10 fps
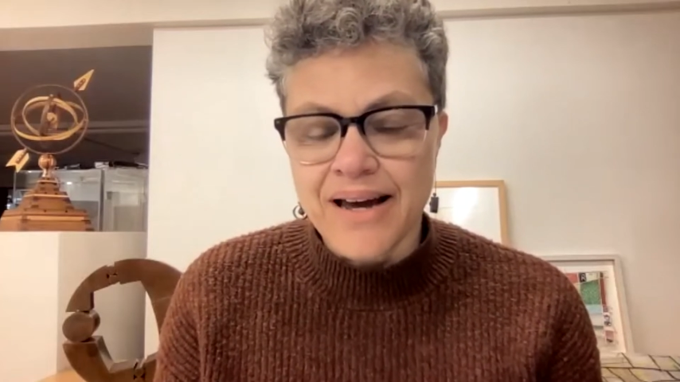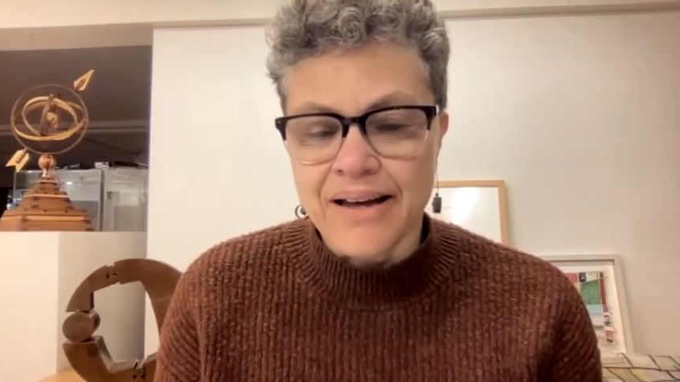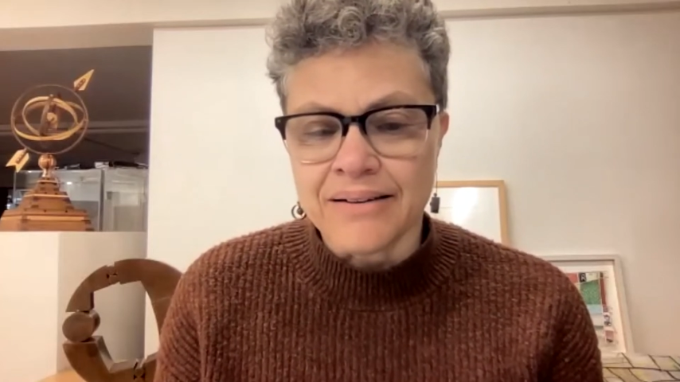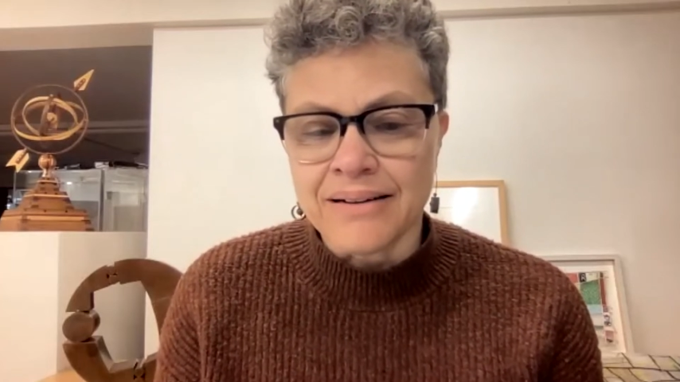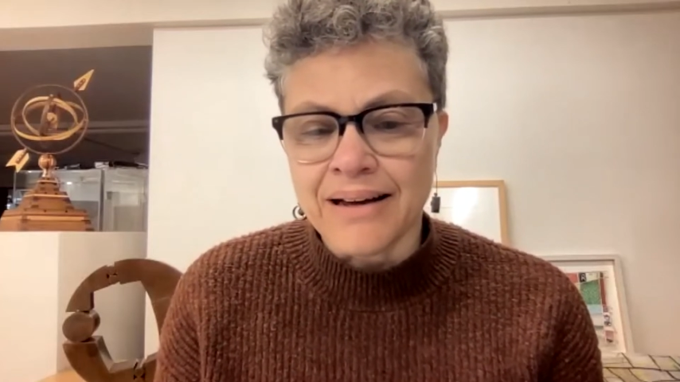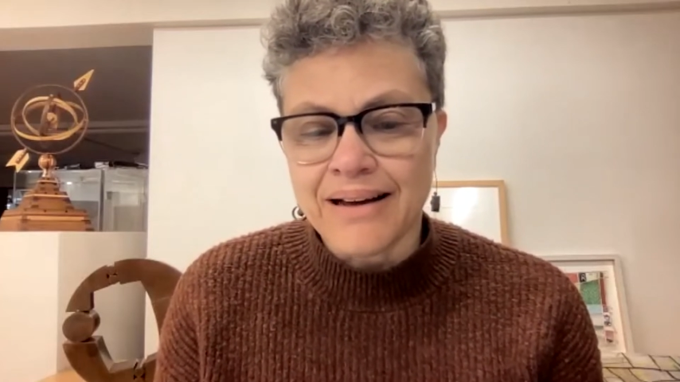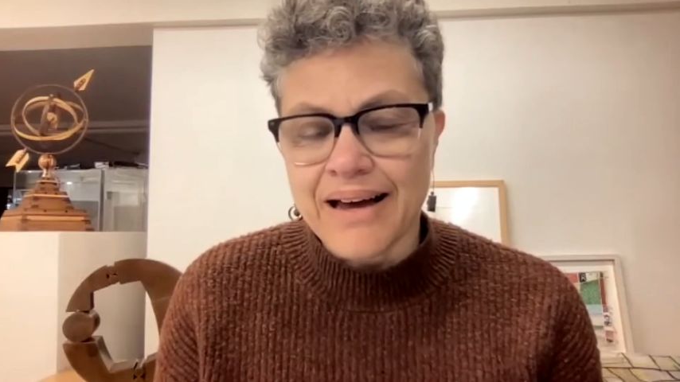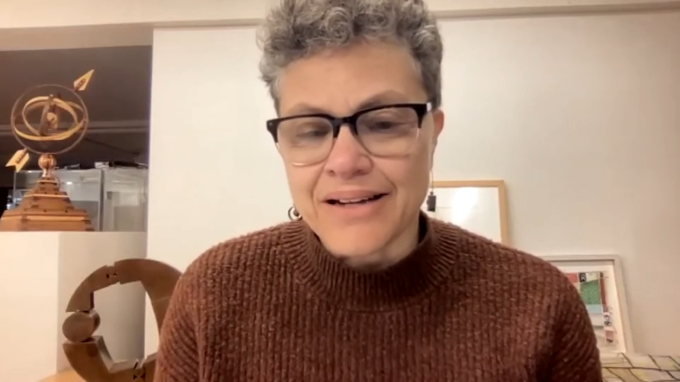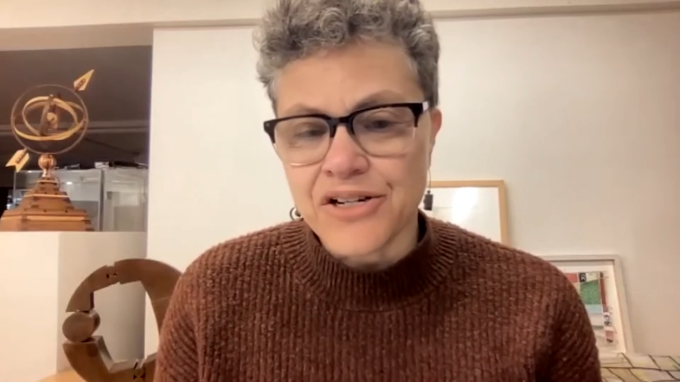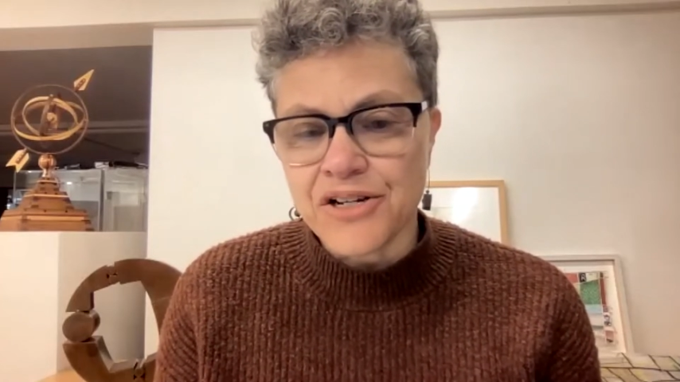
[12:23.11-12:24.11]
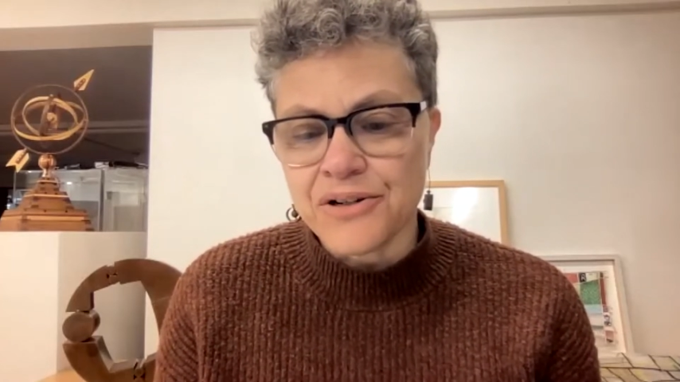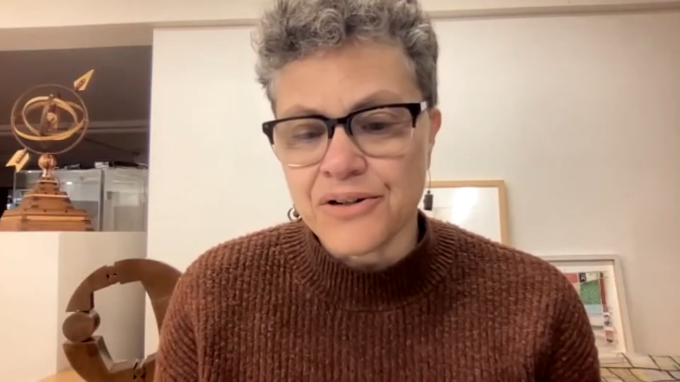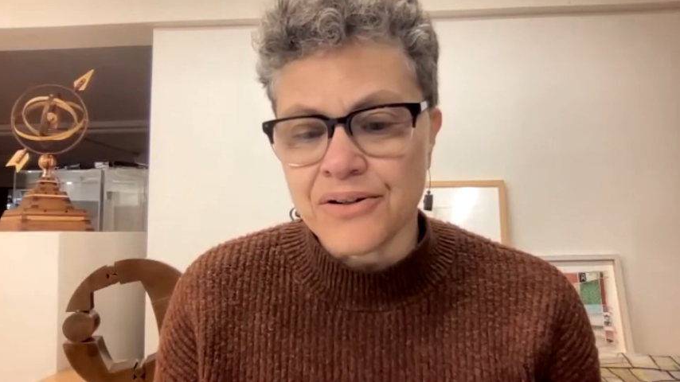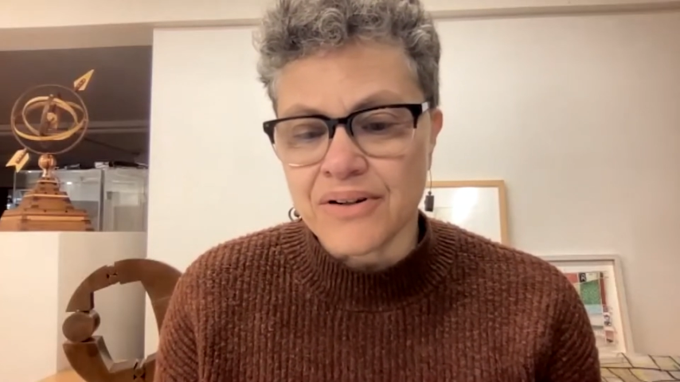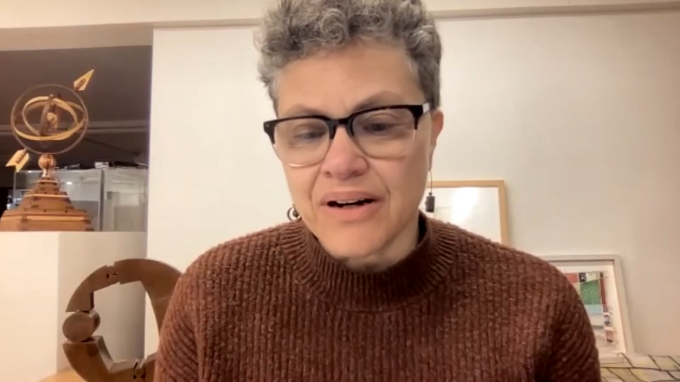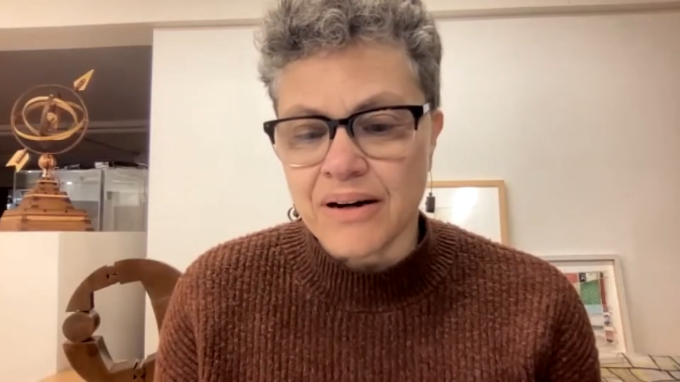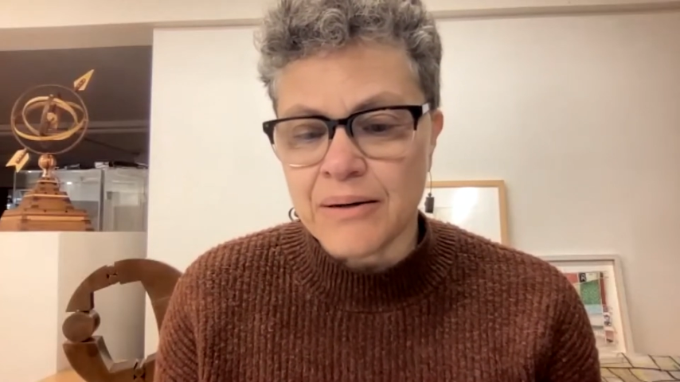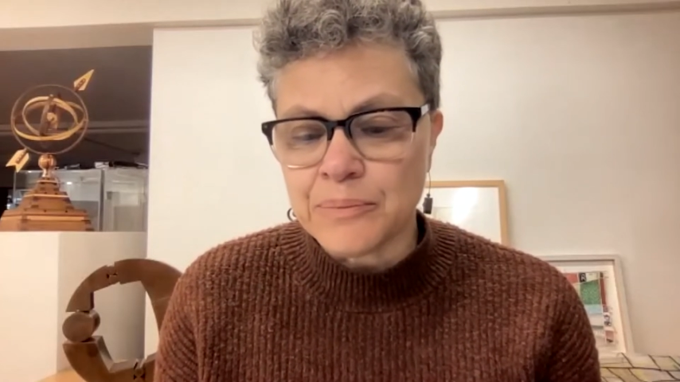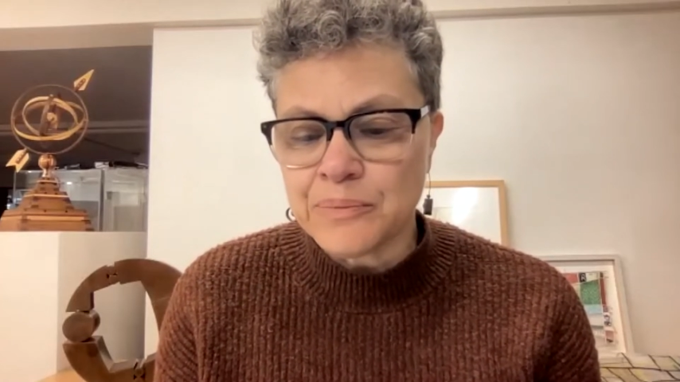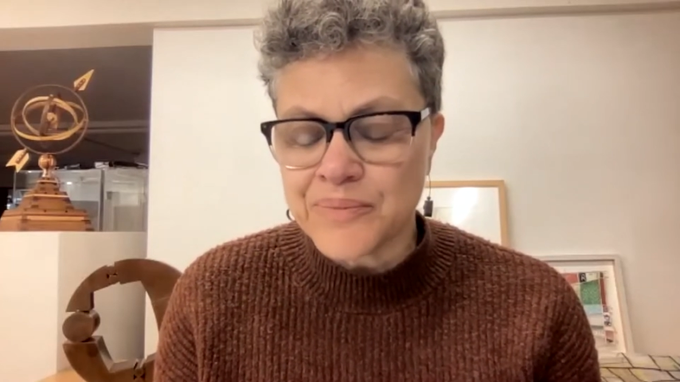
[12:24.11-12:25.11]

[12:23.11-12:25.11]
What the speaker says: and to your